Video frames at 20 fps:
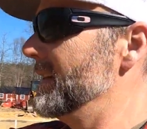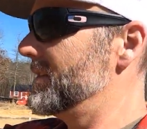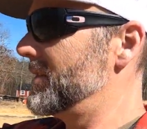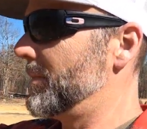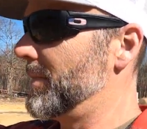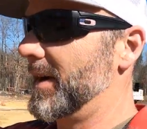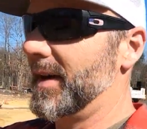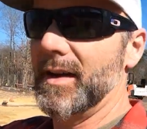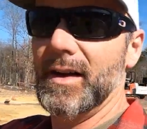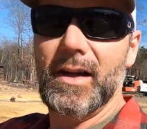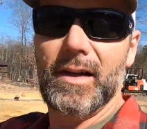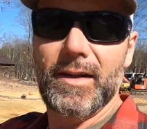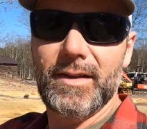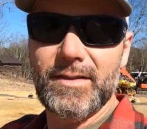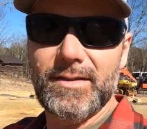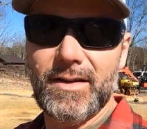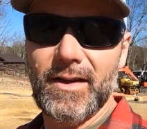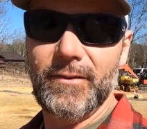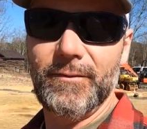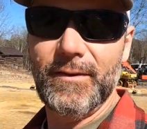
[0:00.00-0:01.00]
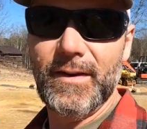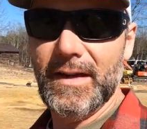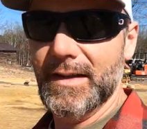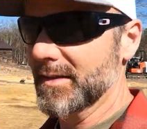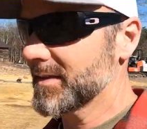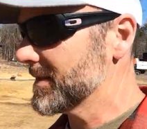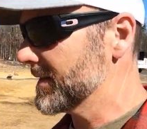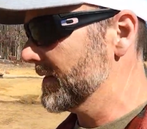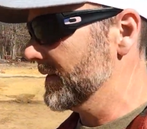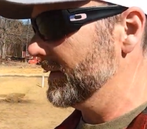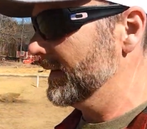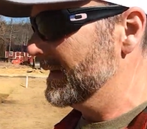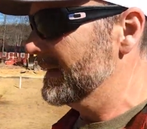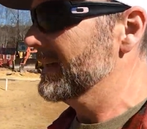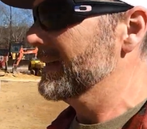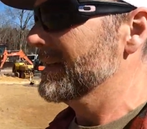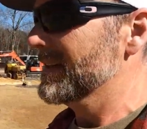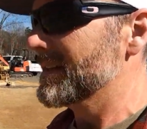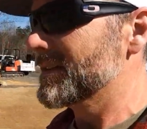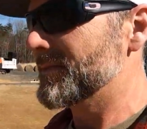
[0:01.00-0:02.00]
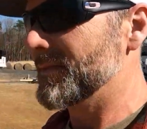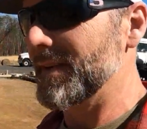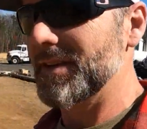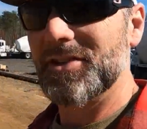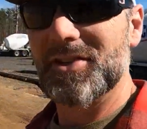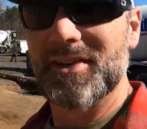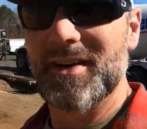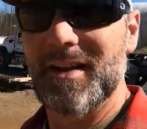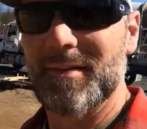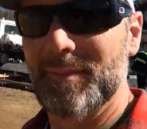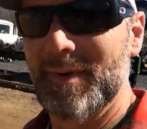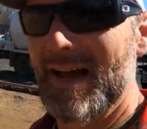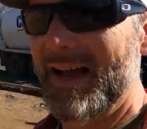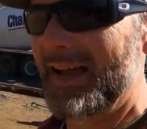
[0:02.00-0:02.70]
to bring all this stuff in. So it's finishing up